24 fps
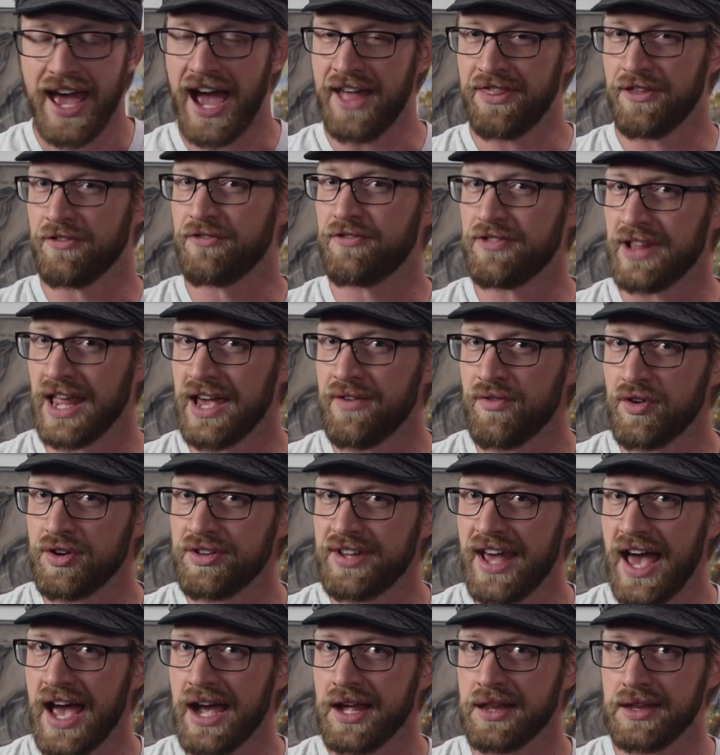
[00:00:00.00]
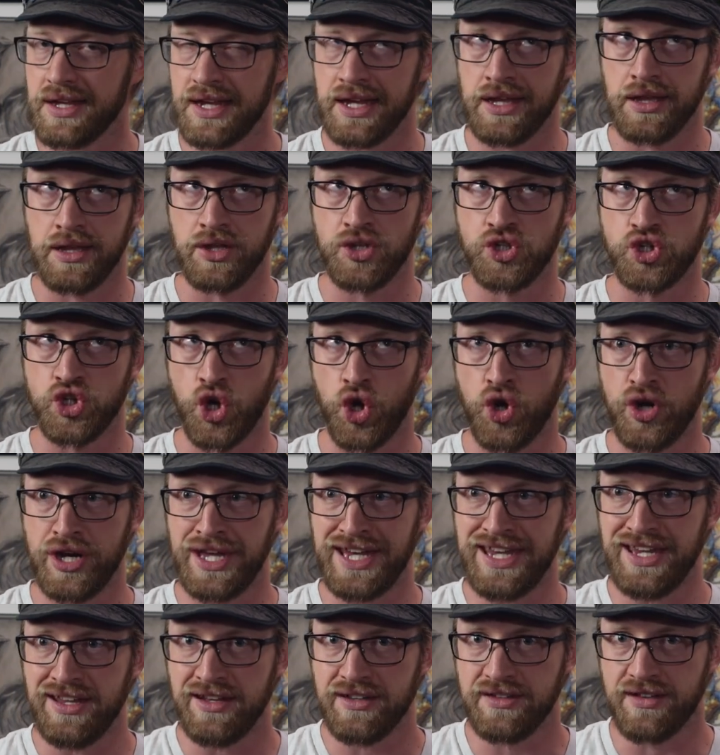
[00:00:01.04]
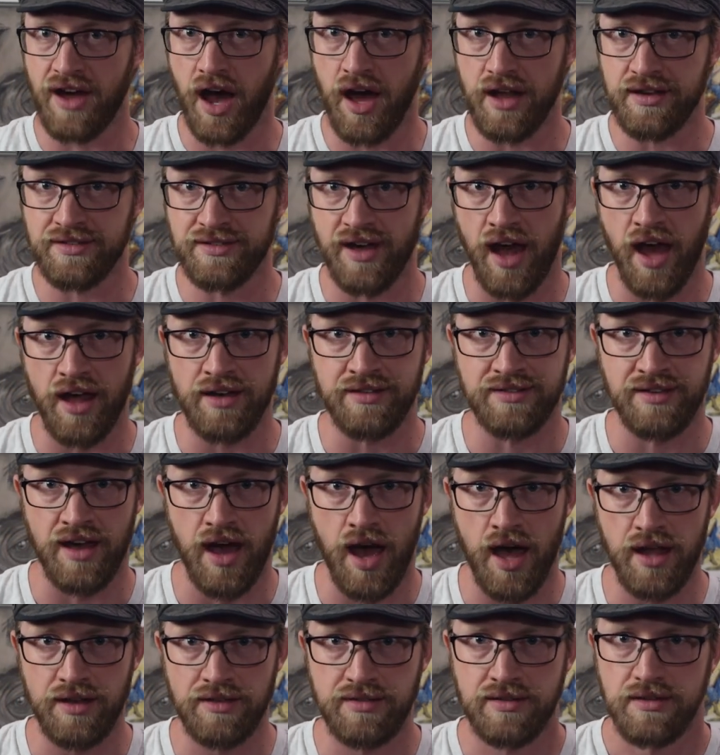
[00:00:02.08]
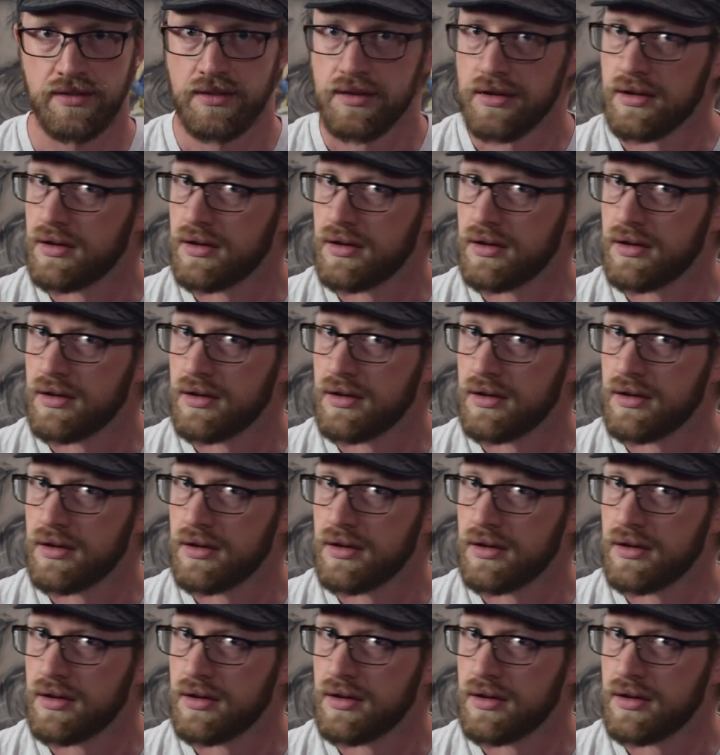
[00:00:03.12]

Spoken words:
and the flavor text is journey, dot dot dot.